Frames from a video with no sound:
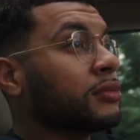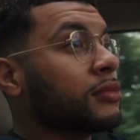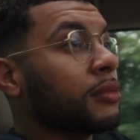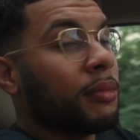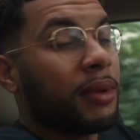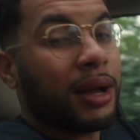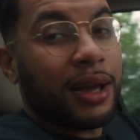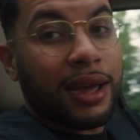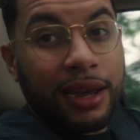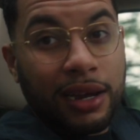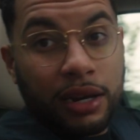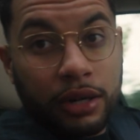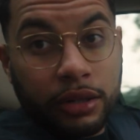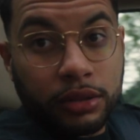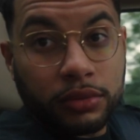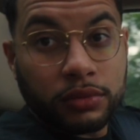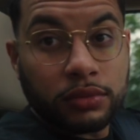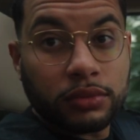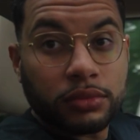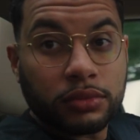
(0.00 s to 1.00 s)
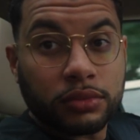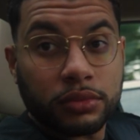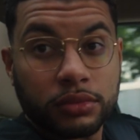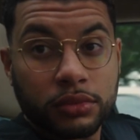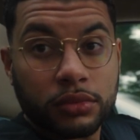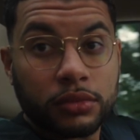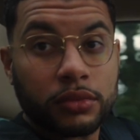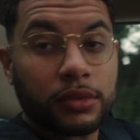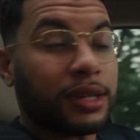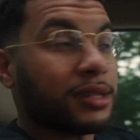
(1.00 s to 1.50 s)
my hair
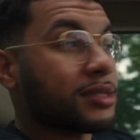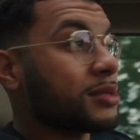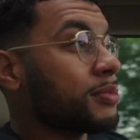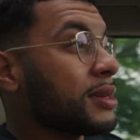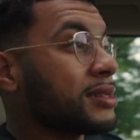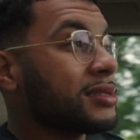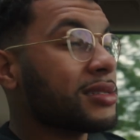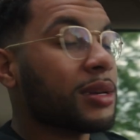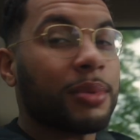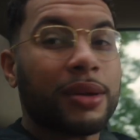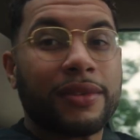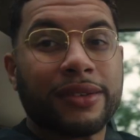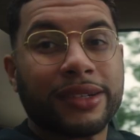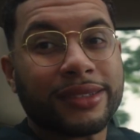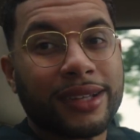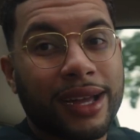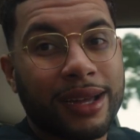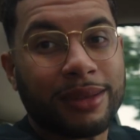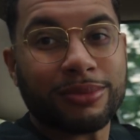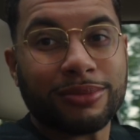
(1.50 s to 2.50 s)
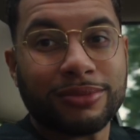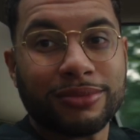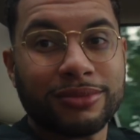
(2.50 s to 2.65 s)
gets messed up every time.